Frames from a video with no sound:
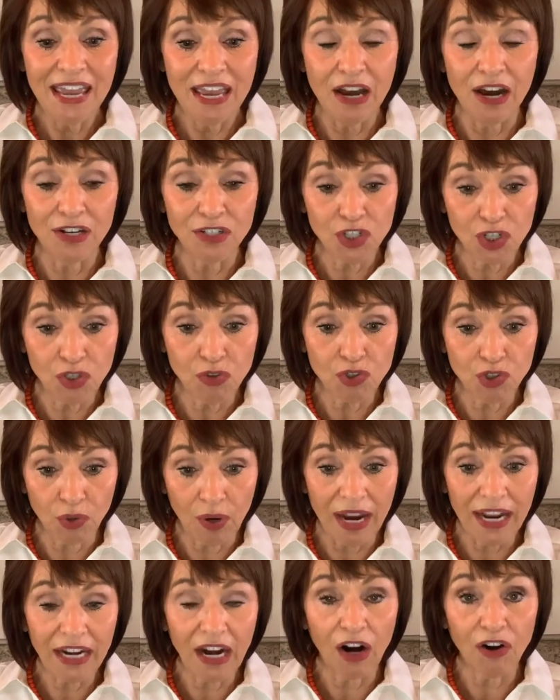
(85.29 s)
to
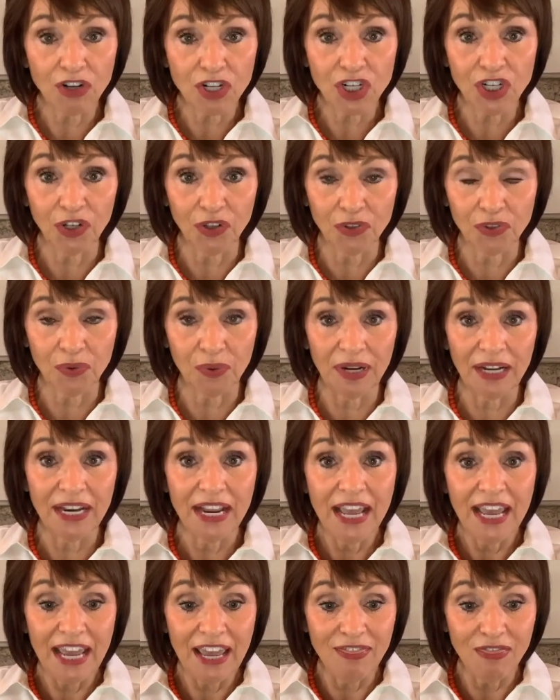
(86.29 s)
train our children
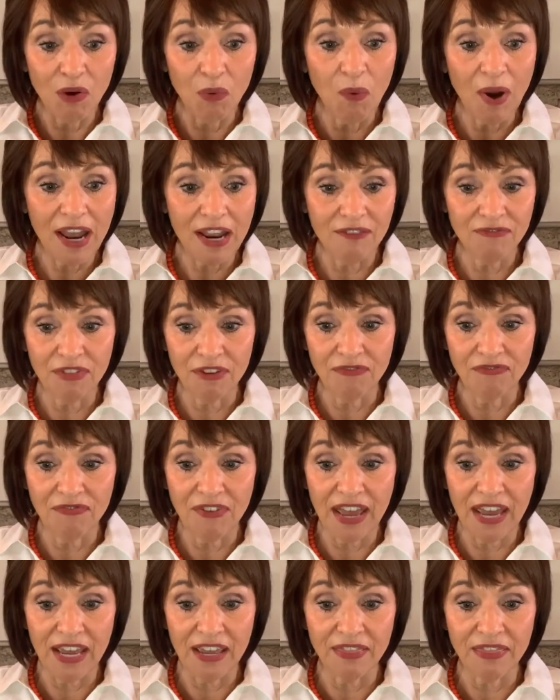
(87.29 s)
in the way of the
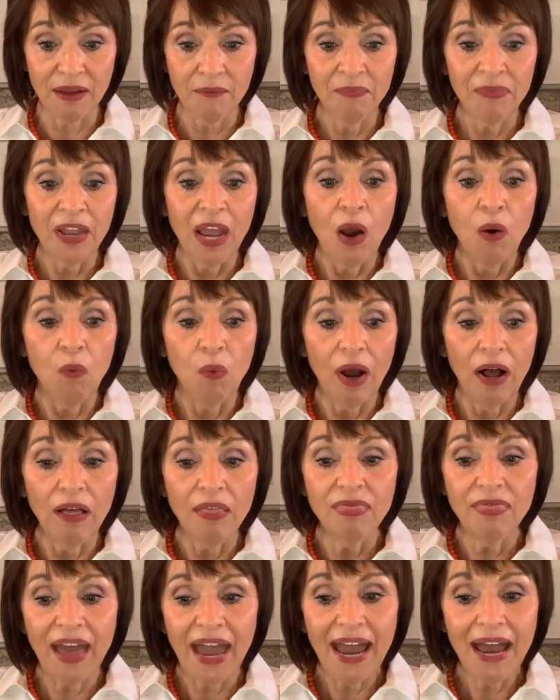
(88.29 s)
faith. Well,
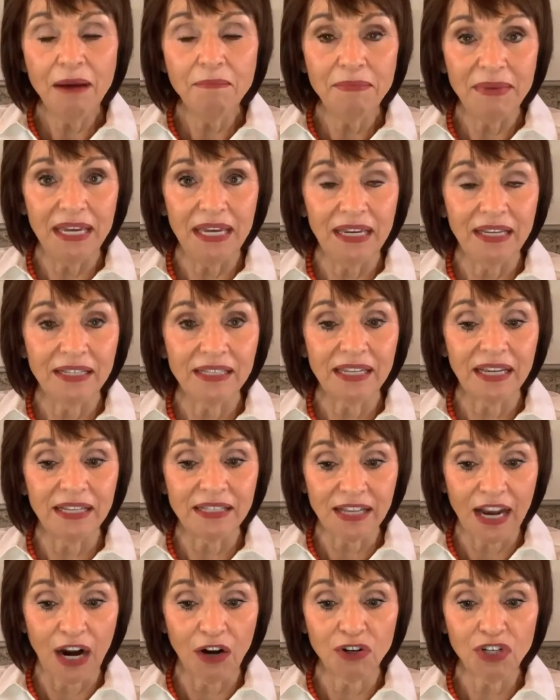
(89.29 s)
that means it's
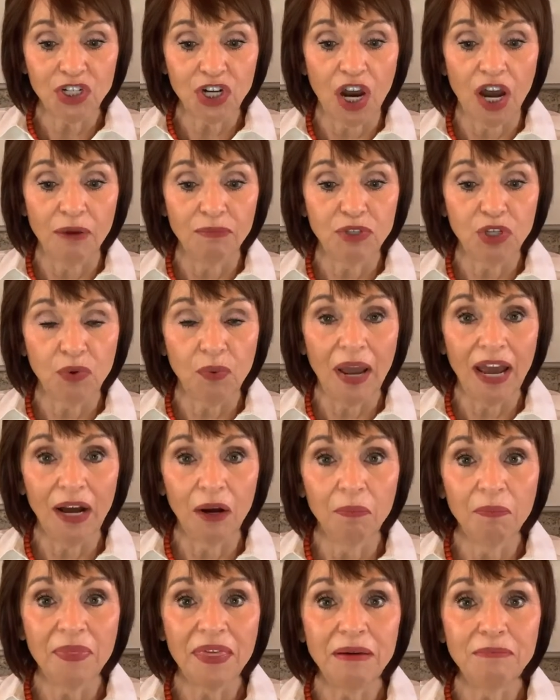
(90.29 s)
our job to help
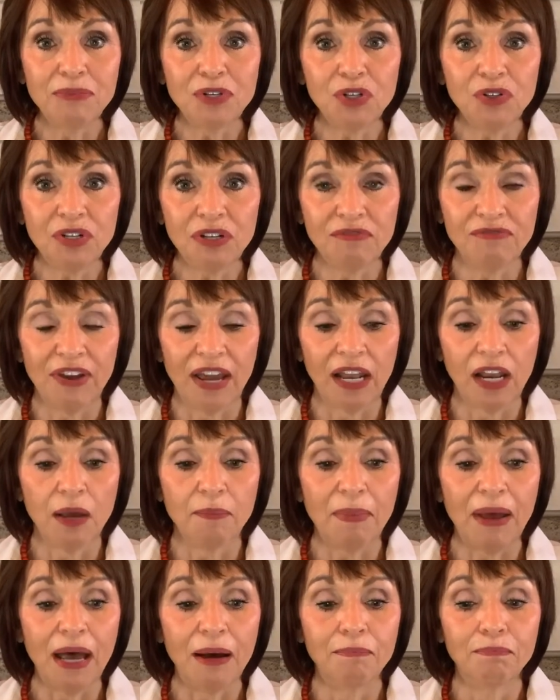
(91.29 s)
them to develop
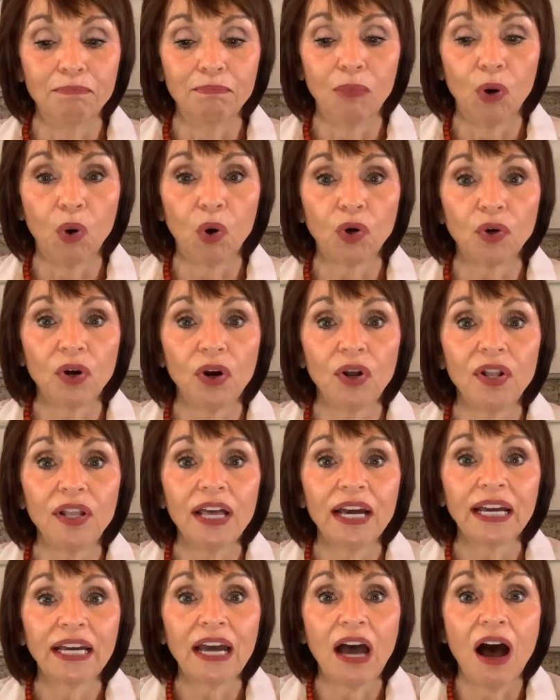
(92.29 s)
a moral
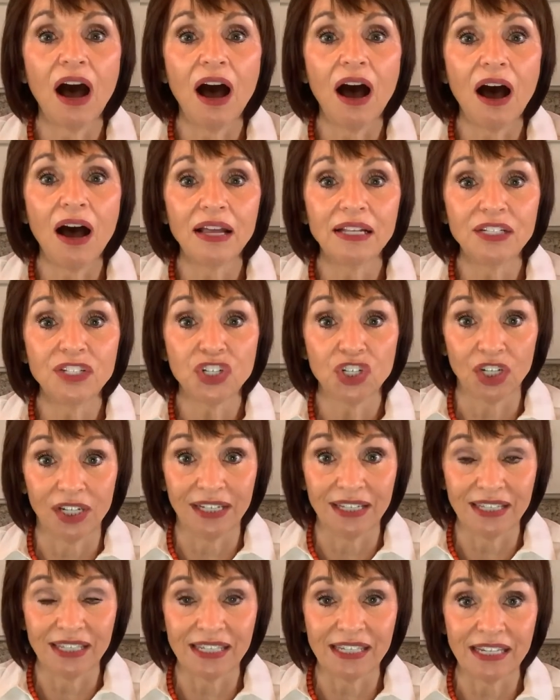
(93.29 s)

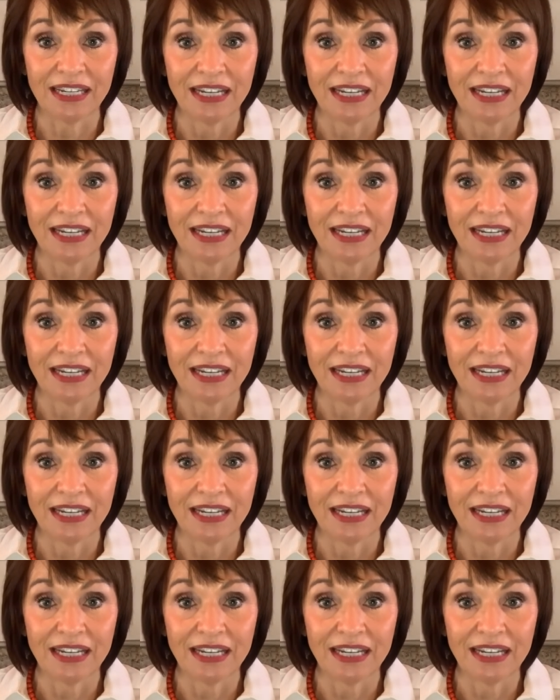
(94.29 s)
conscience,